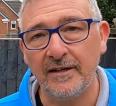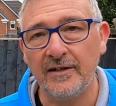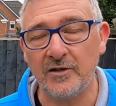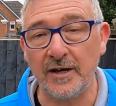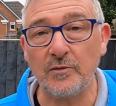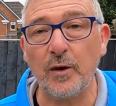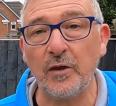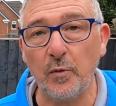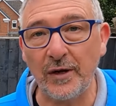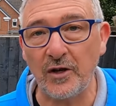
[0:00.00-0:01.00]
So hence why
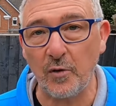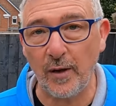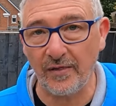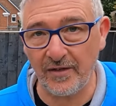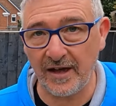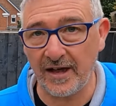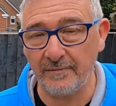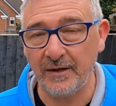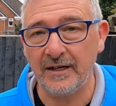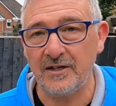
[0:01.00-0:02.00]
the window went there.
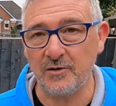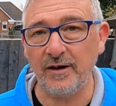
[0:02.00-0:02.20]
So